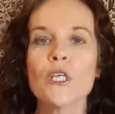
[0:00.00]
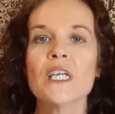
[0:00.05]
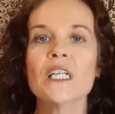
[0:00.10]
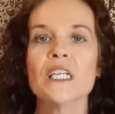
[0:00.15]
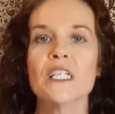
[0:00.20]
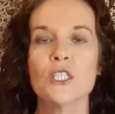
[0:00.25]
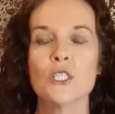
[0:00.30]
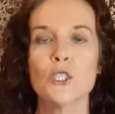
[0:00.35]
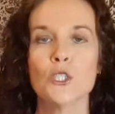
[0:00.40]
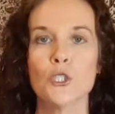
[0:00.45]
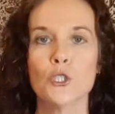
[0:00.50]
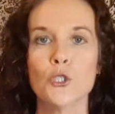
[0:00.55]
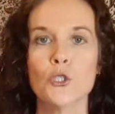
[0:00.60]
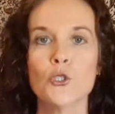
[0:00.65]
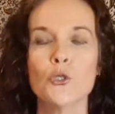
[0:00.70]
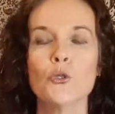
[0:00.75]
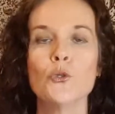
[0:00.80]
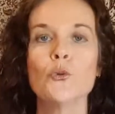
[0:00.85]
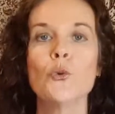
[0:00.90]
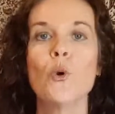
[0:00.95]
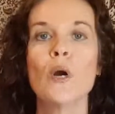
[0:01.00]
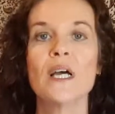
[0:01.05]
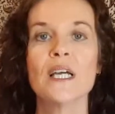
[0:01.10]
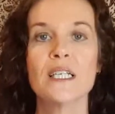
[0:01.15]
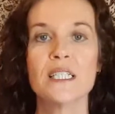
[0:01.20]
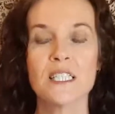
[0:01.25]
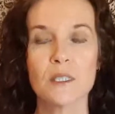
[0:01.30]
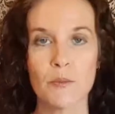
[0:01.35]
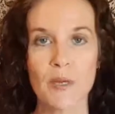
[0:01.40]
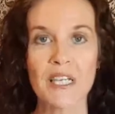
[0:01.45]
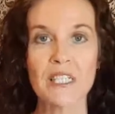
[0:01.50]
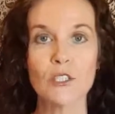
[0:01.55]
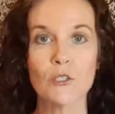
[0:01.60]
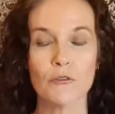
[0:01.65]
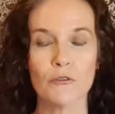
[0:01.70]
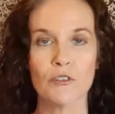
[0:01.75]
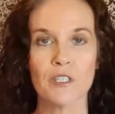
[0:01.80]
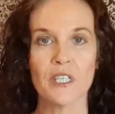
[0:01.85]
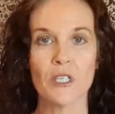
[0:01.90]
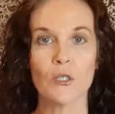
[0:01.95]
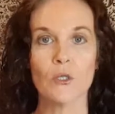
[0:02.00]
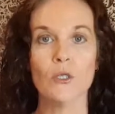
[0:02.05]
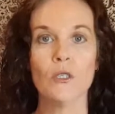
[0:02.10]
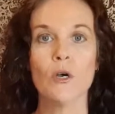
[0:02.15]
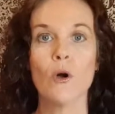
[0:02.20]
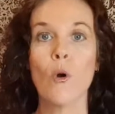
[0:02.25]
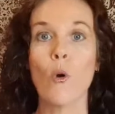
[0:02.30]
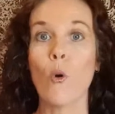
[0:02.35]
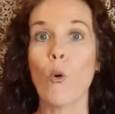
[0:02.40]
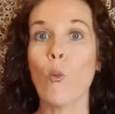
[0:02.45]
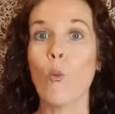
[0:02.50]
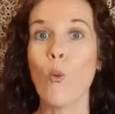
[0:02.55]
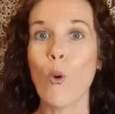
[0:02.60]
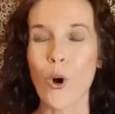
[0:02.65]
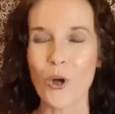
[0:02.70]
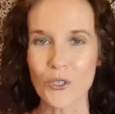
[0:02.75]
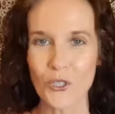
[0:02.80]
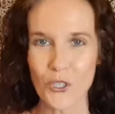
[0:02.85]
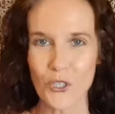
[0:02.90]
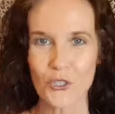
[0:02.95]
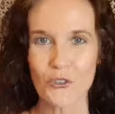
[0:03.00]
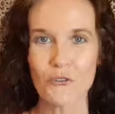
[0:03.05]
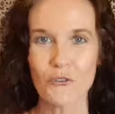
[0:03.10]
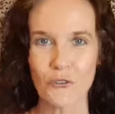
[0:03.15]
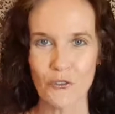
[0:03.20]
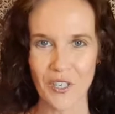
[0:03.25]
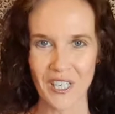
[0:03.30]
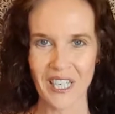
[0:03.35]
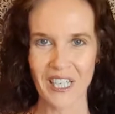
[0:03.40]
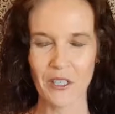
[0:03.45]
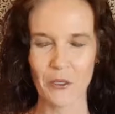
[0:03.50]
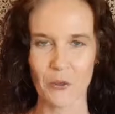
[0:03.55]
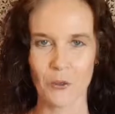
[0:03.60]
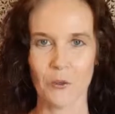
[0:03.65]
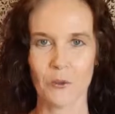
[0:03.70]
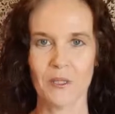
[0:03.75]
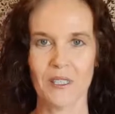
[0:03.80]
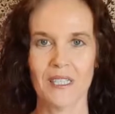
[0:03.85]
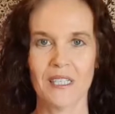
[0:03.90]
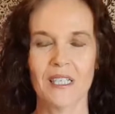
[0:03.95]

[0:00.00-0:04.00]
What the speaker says: it is you expect to feel or want to feel